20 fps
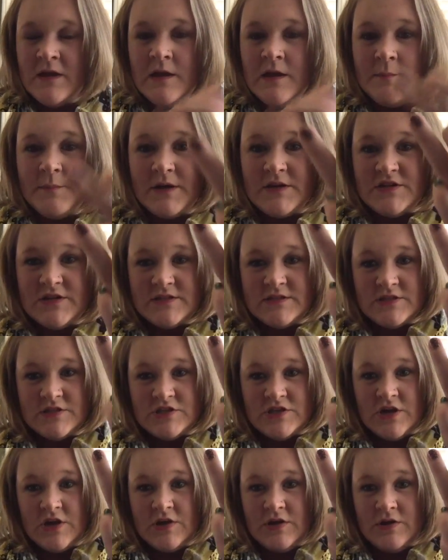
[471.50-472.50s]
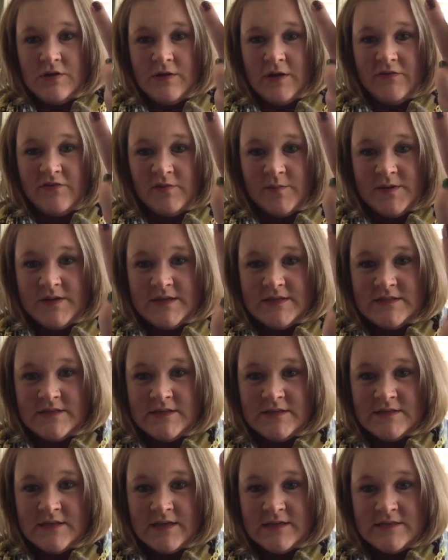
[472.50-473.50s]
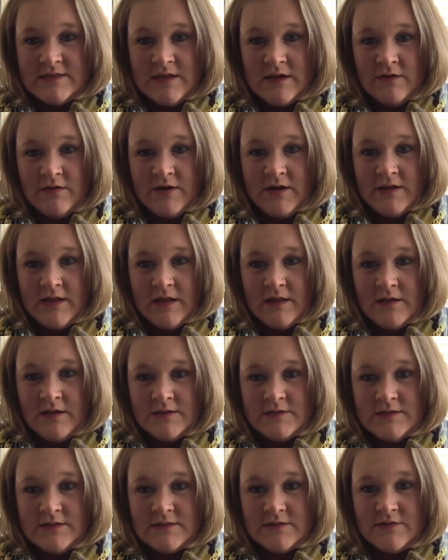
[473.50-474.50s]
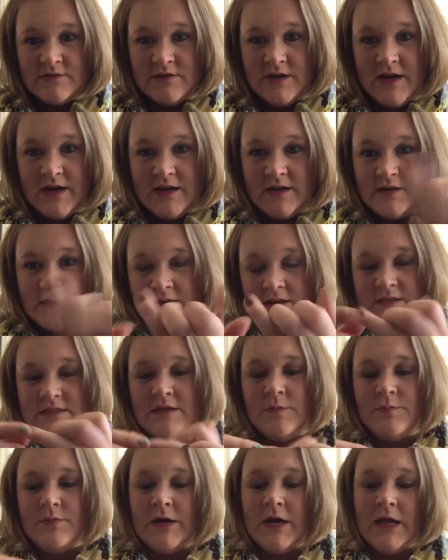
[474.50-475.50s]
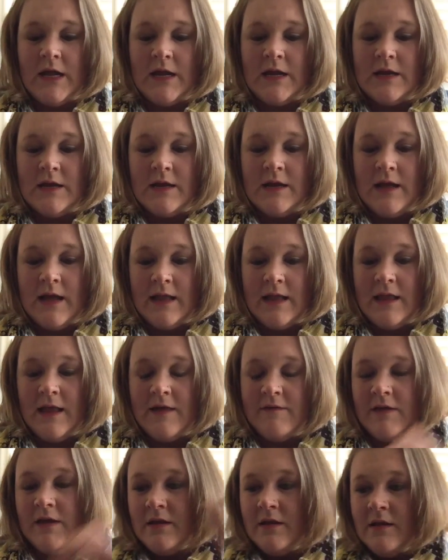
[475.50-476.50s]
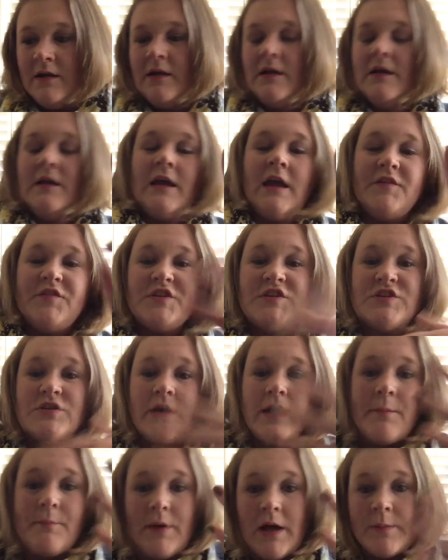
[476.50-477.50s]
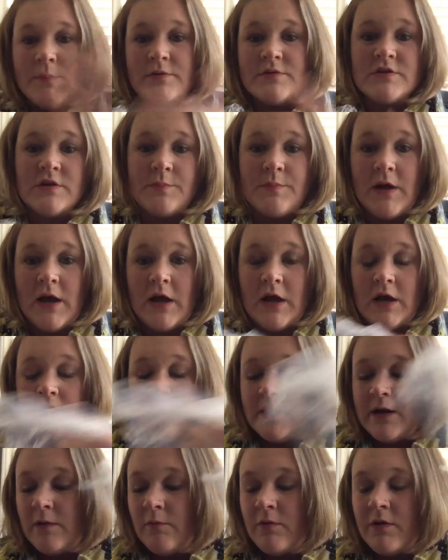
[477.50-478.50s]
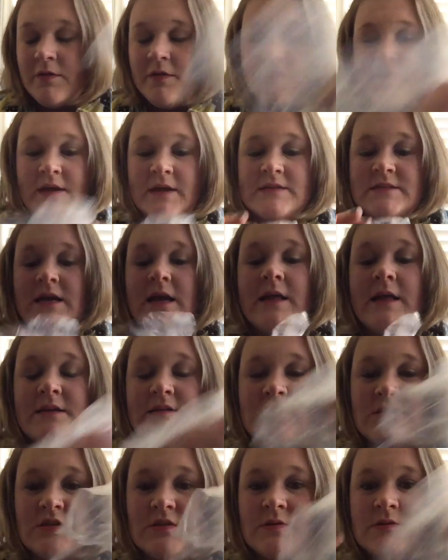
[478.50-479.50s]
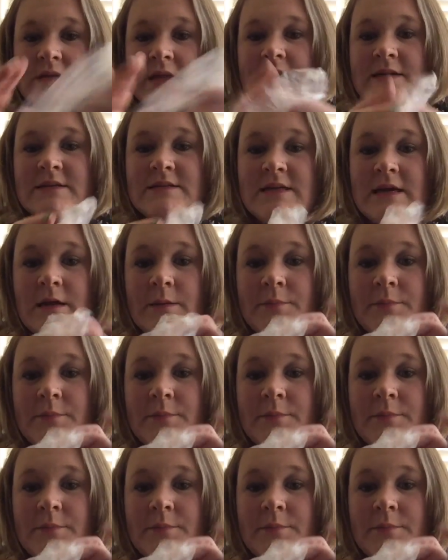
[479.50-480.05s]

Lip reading: But just to show you, like from a distance, like see how great that looks? It's great. So pretty. I love it. If you do get bubbles or puckering, one of the things I like to do is I like to take a